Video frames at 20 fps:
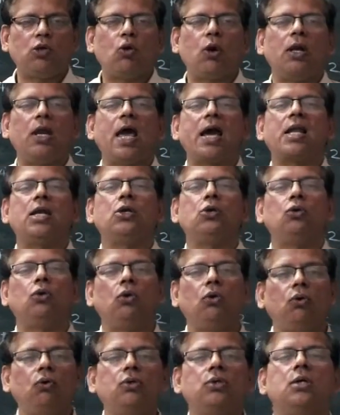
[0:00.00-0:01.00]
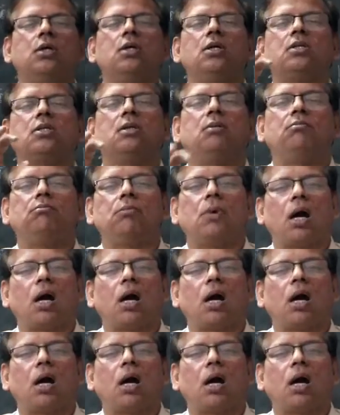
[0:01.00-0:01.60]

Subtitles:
You are likely to lose some